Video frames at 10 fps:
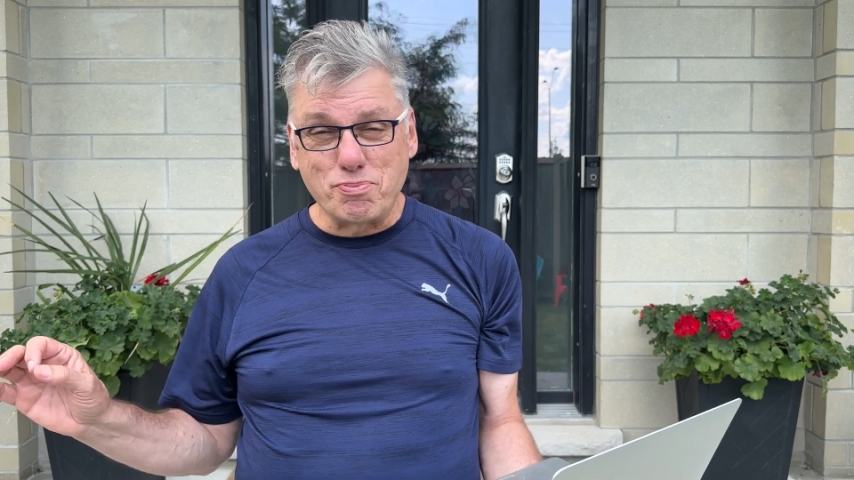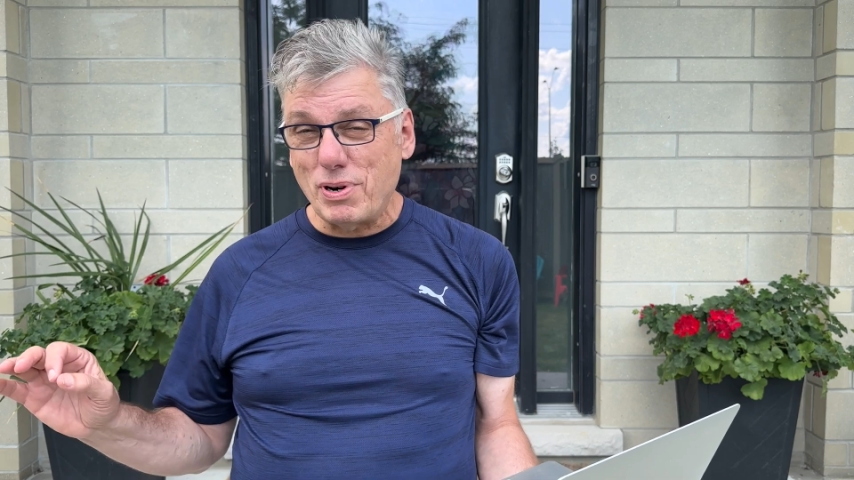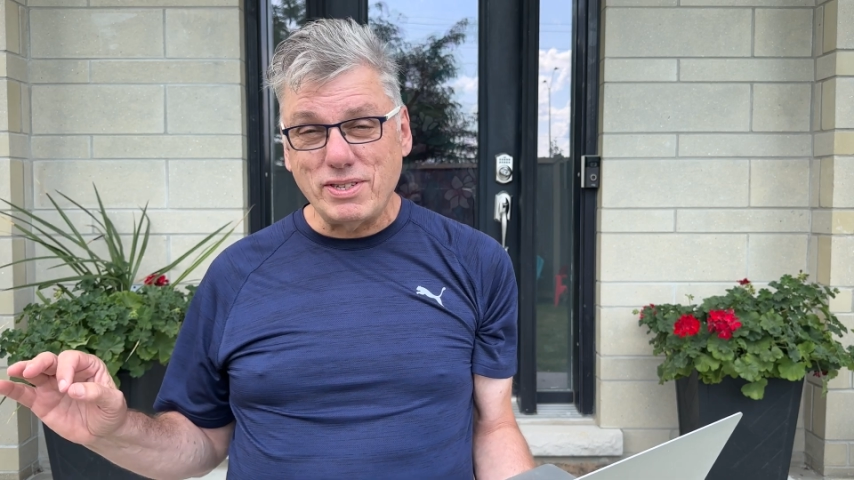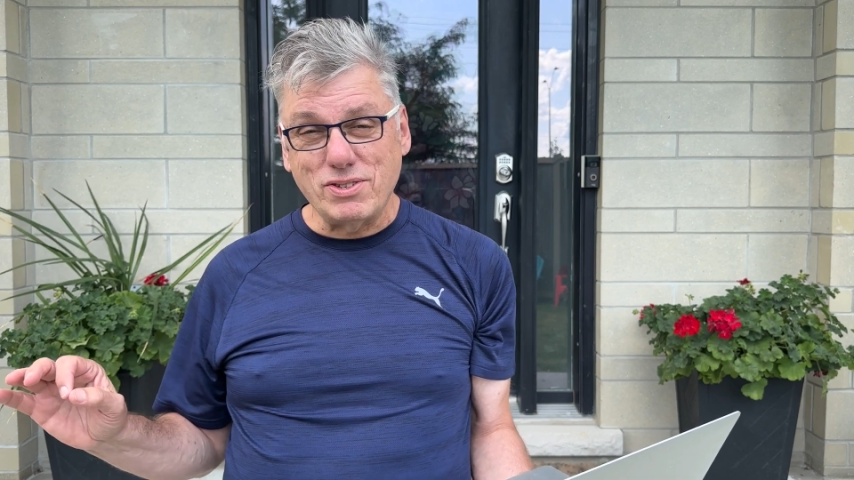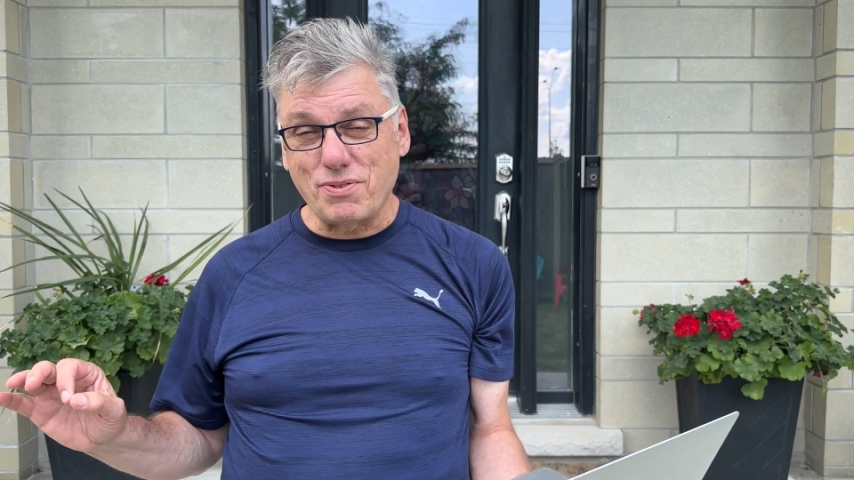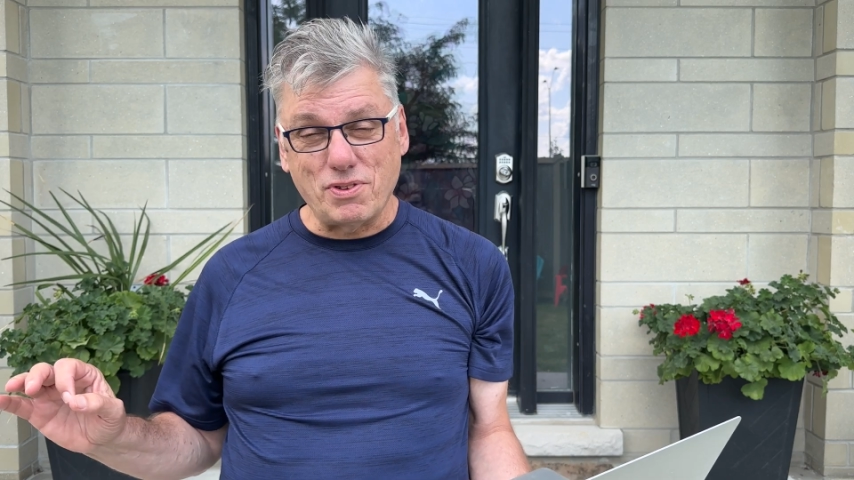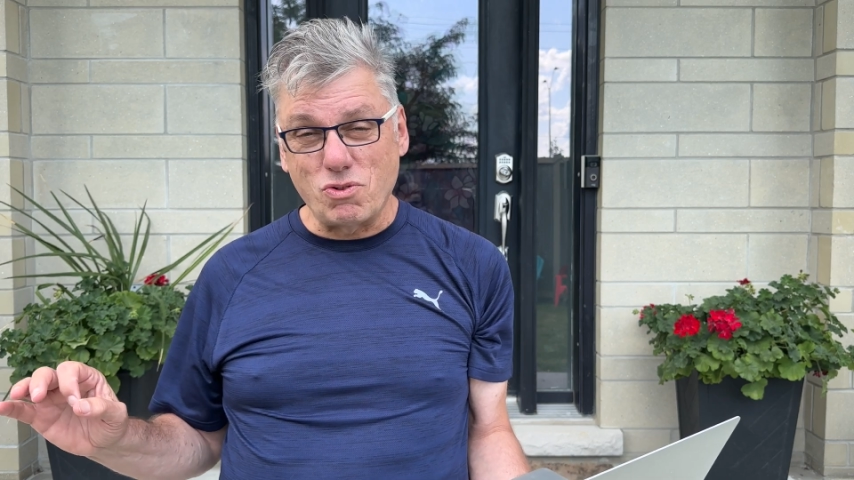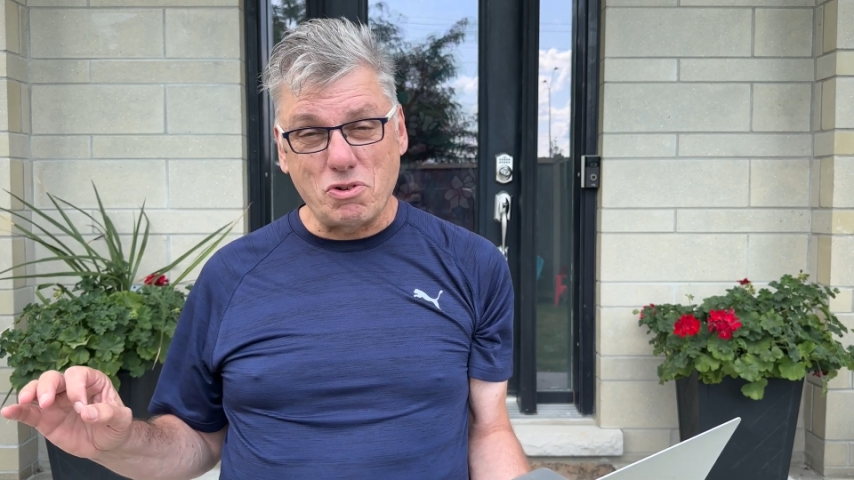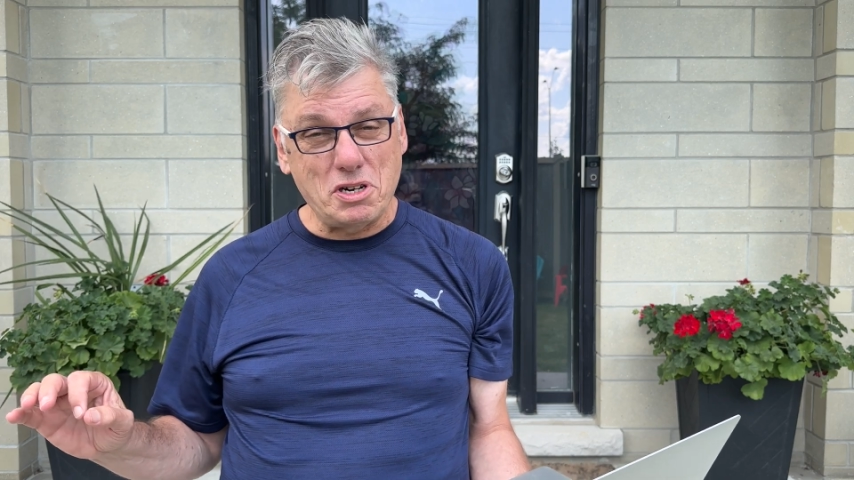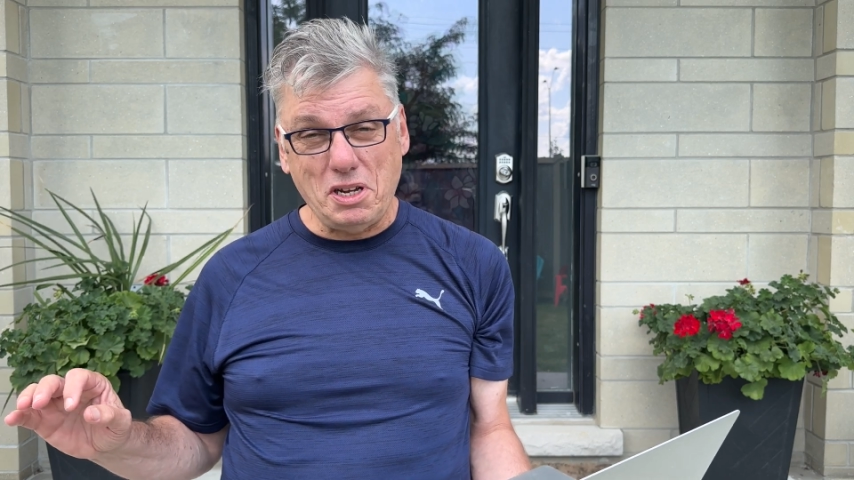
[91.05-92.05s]
presence of the
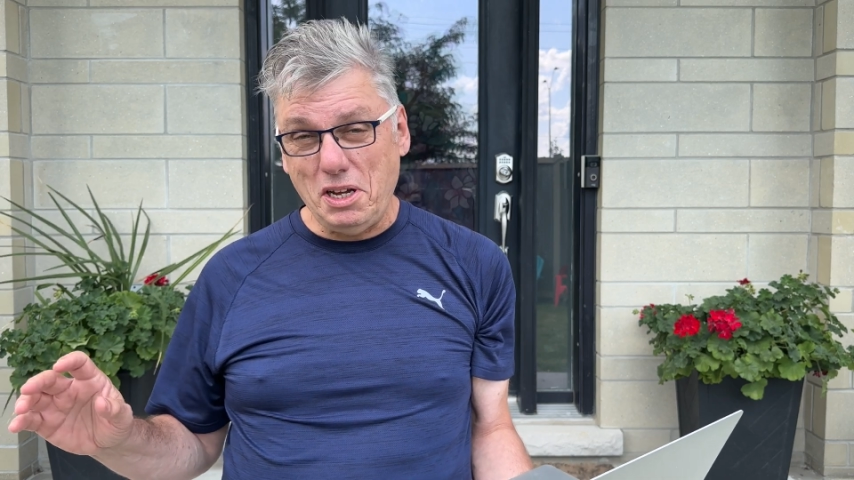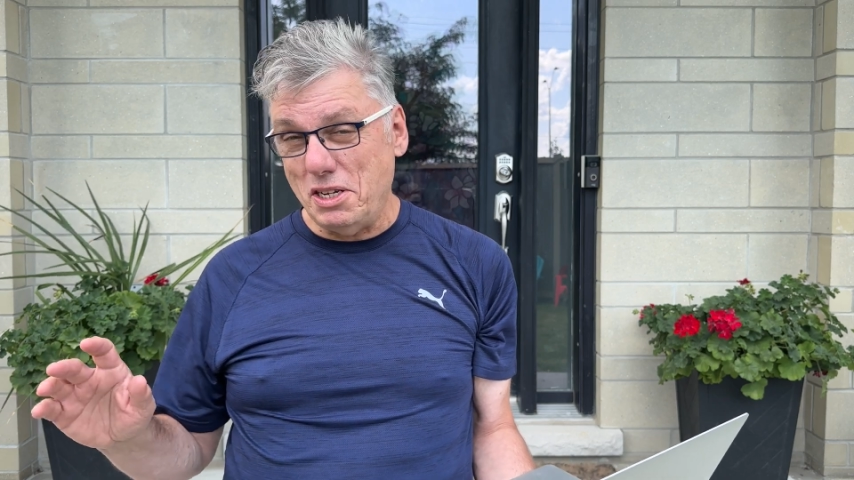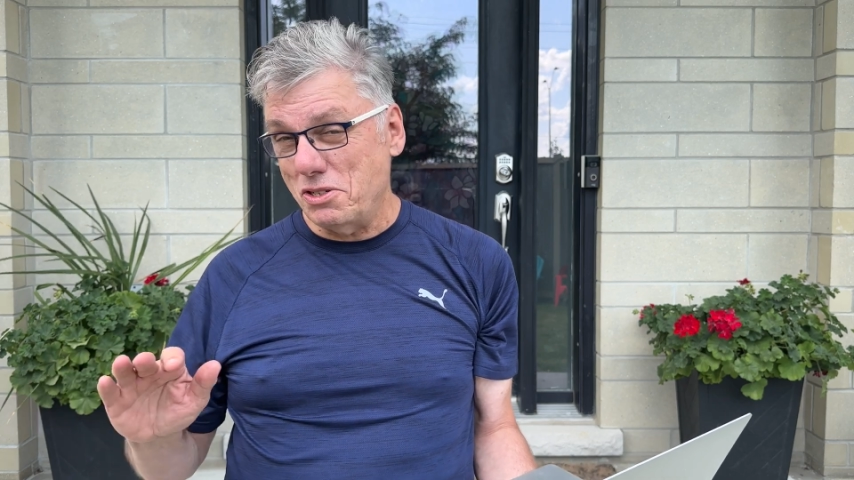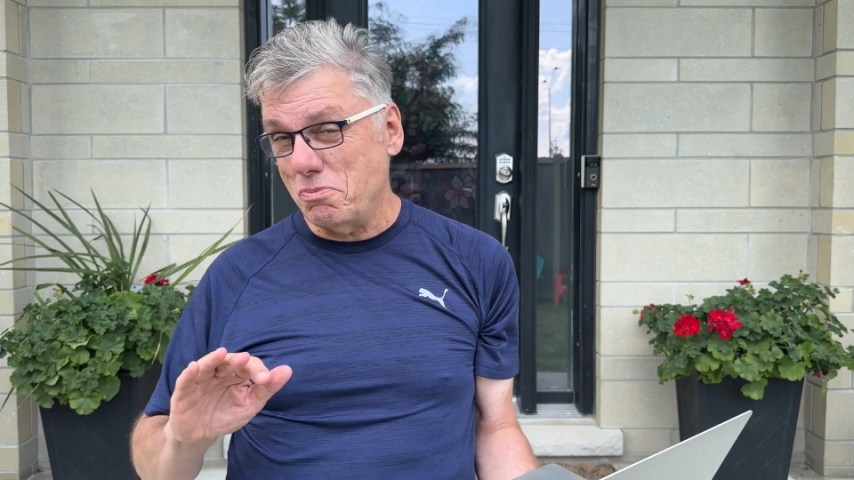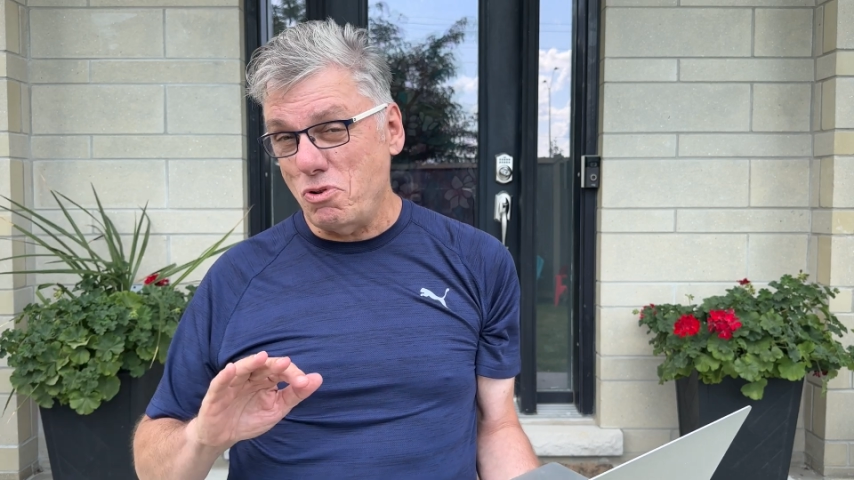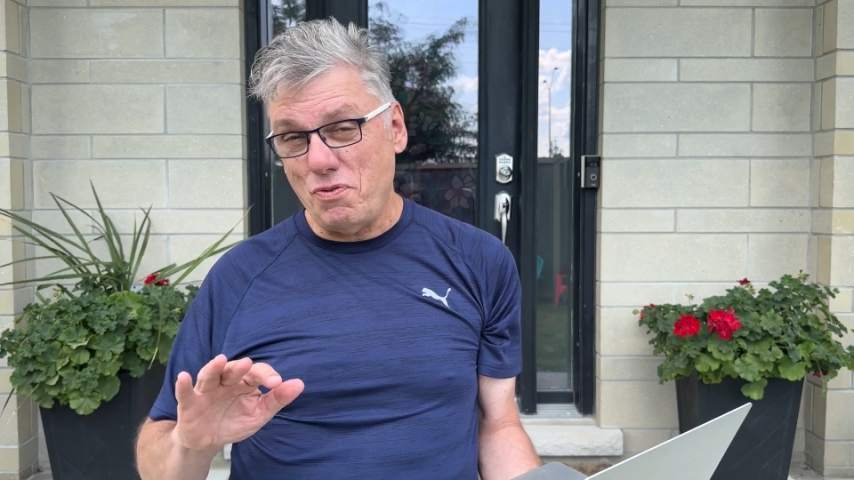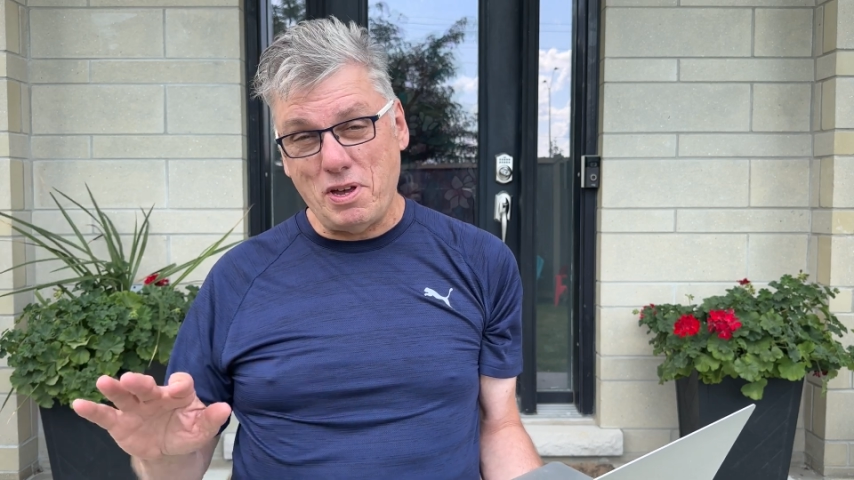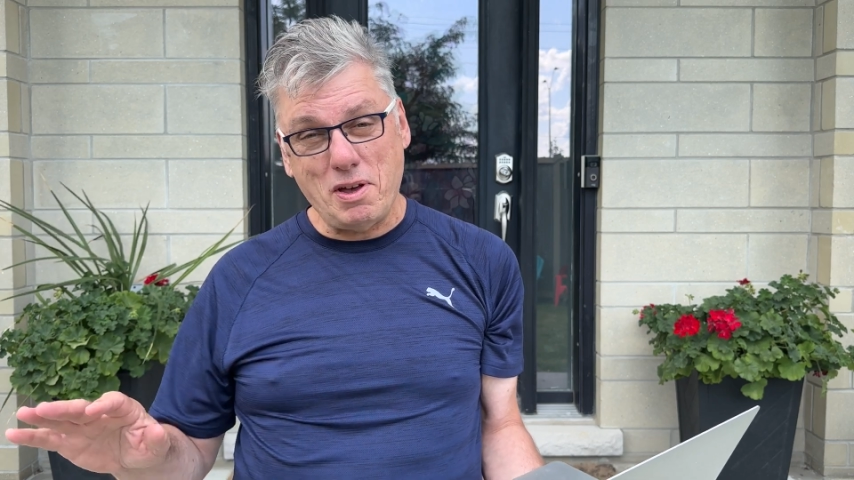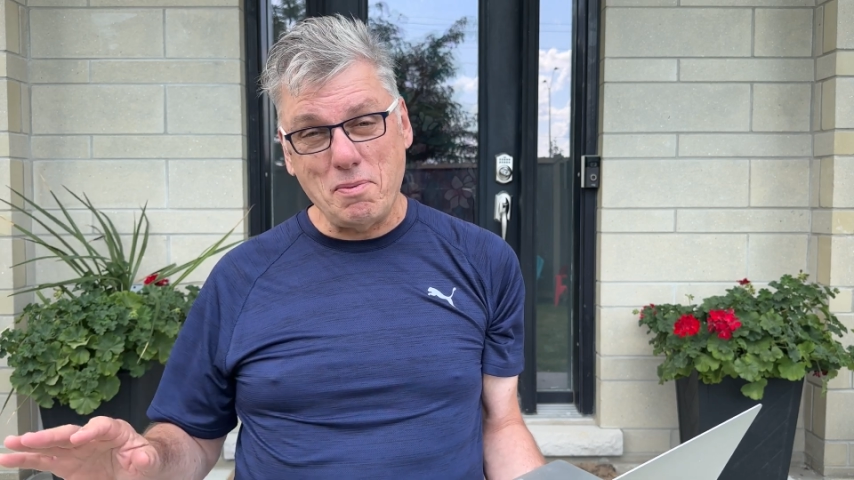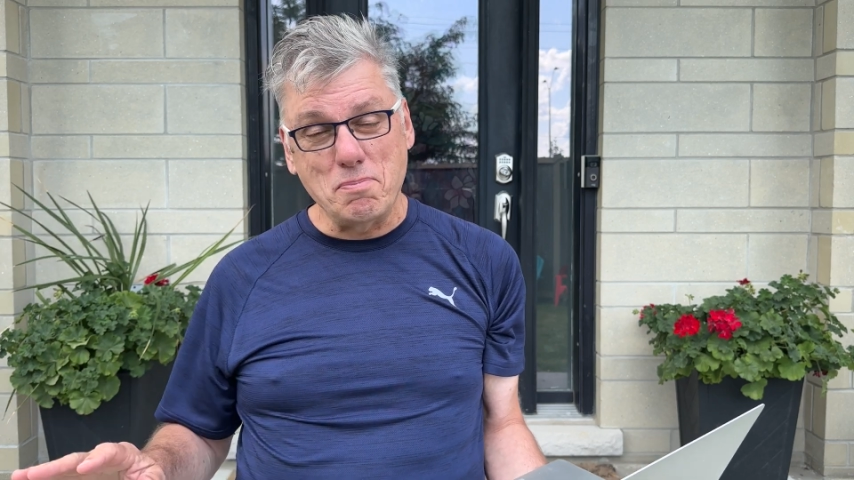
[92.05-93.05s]
Lord is moving